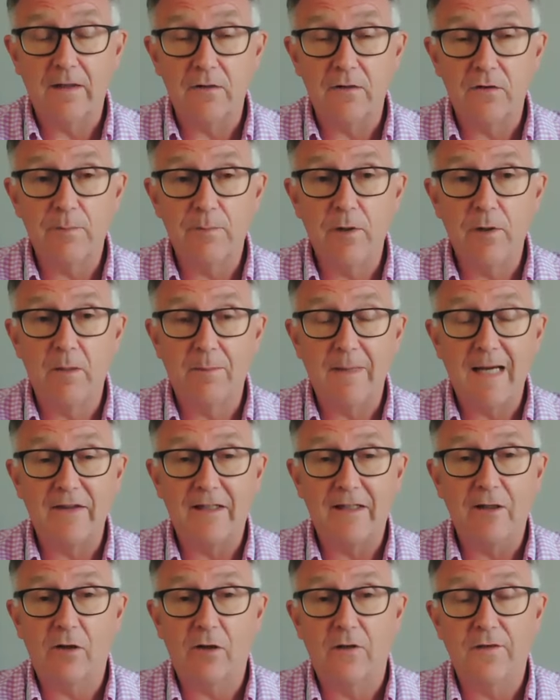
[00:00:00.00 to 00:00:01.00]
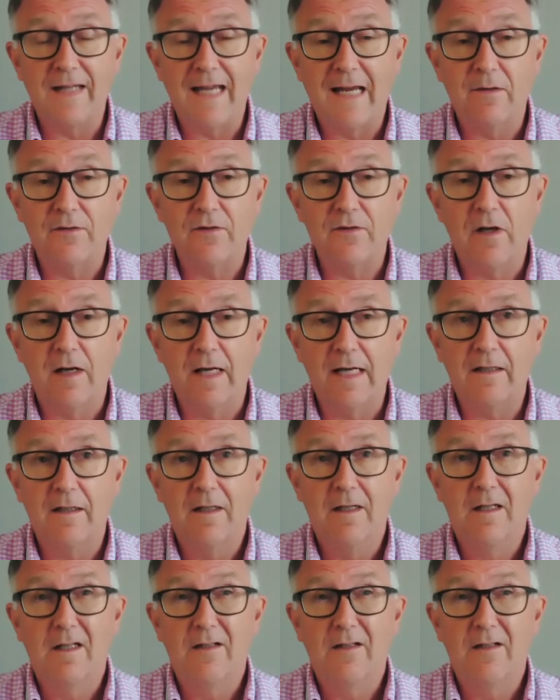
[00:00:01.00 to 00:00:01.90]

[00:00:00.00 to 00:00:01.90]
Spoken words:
sperm, how they look on the outside